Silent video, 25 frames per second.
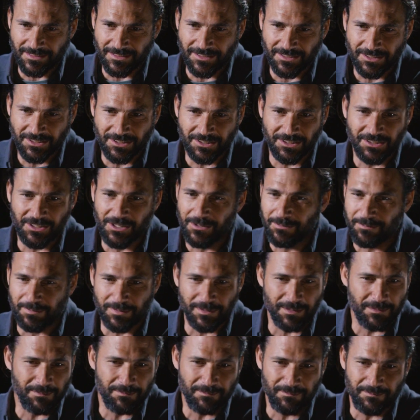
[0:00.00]

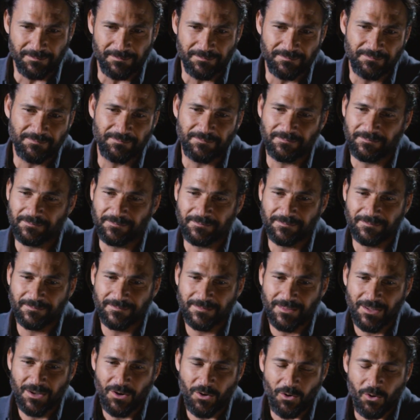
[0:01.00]
super
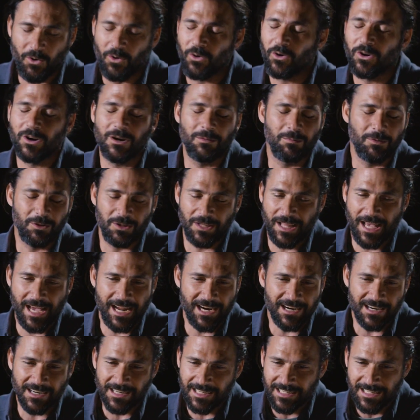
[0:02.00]
horrible
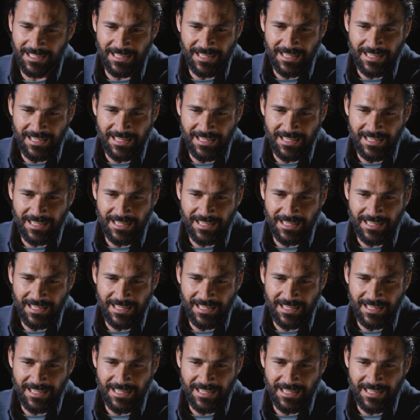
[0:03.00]
ladder.